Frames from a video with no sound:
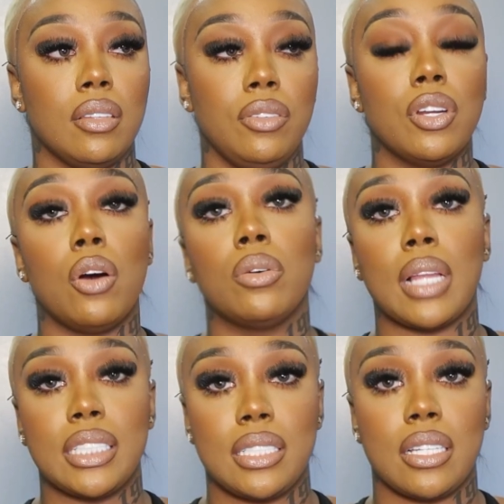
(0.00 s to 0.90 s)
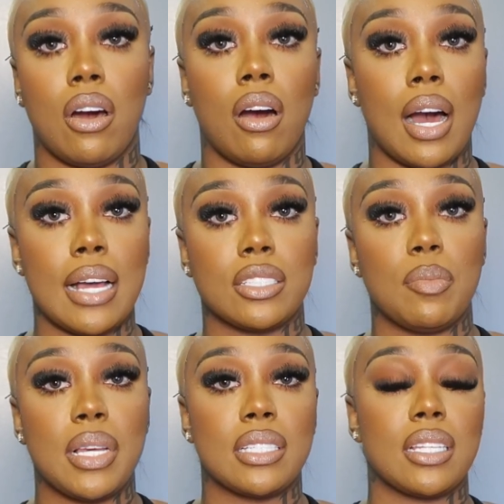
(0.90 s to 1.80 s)
you know, like she said, all eyes on
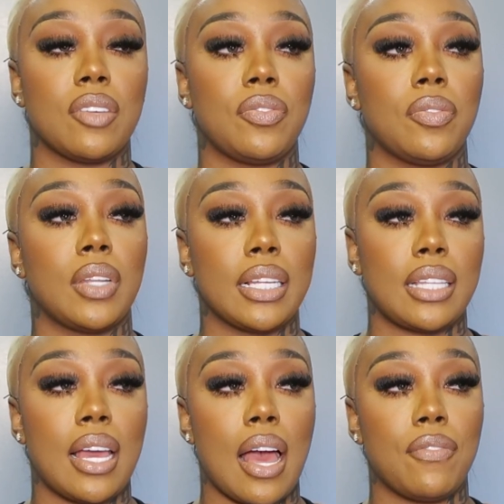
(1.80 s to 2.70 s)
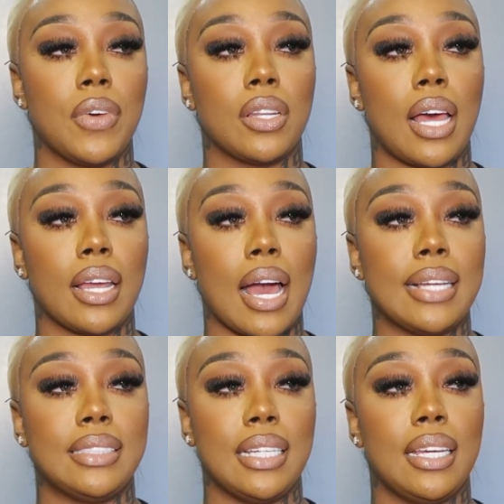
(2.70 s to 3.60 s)
me and stuff like that, I felt like
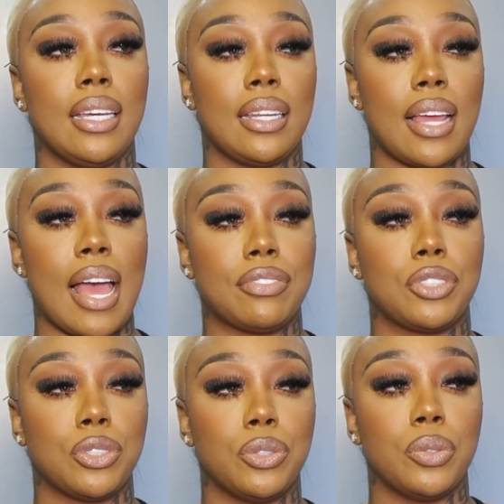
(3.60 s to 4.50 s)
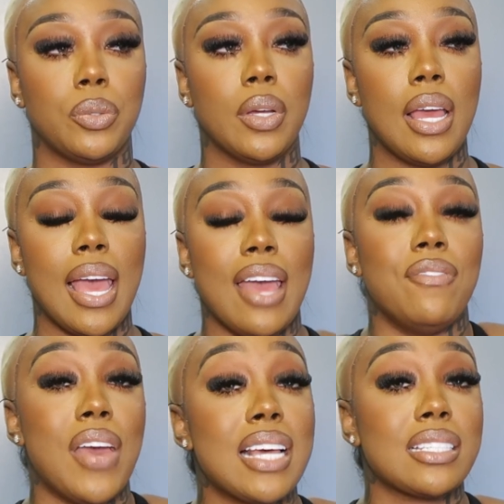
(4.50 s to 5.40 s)
I did have to
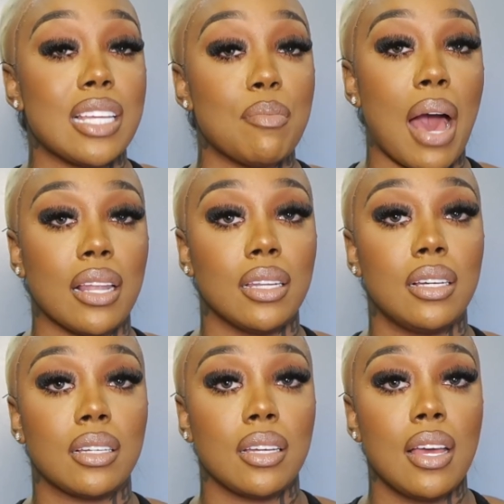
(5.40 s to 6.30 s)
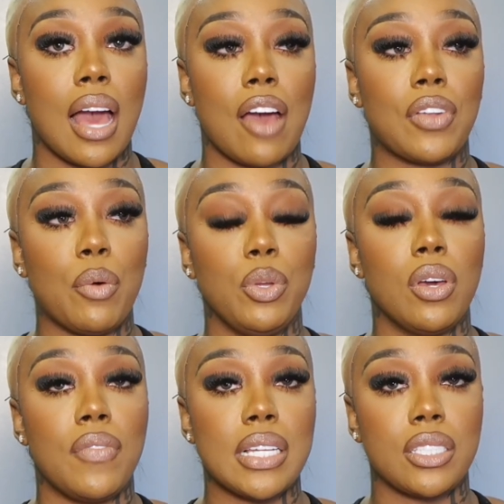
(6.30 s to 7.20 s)
invest in my look. I feel like when you
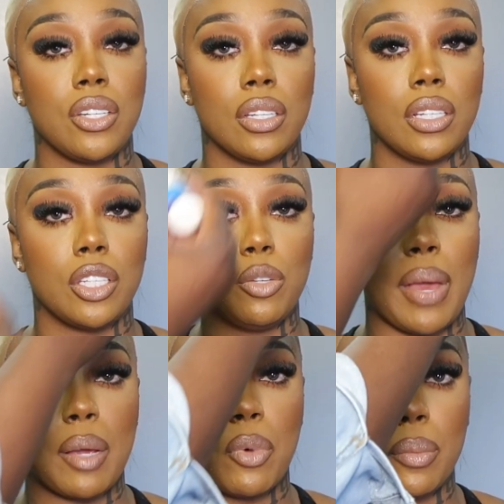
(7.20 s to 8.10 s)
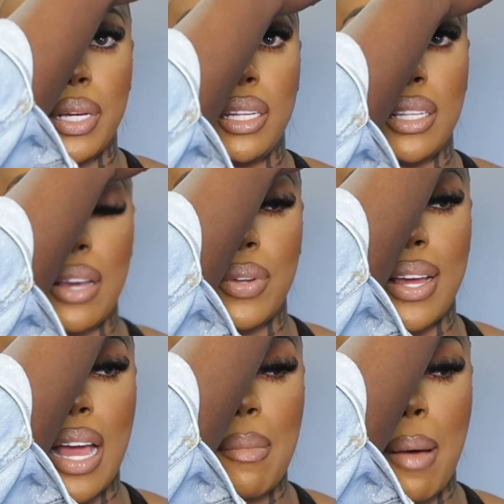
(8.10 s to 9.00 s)
invest in your look, you make more money. Like when
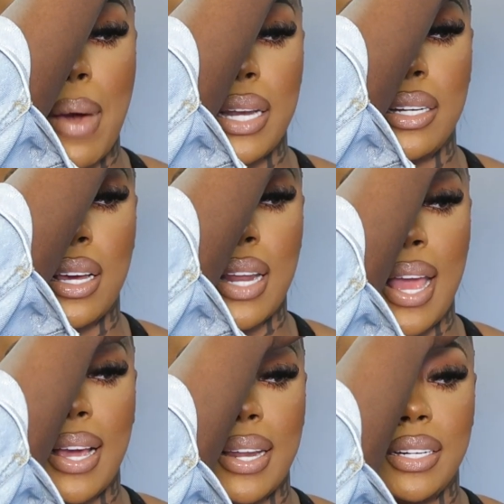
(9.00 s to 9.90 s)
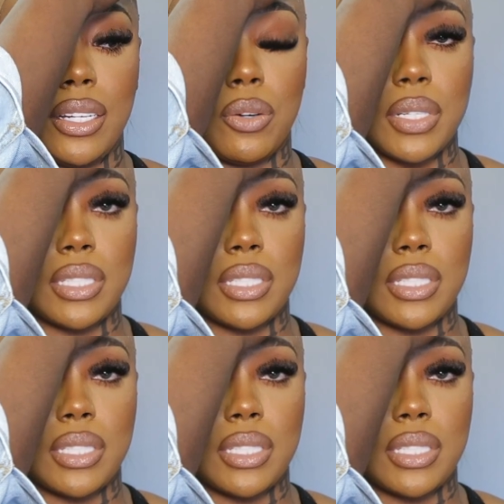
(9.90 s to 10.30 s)
I got my body done, I had got to deal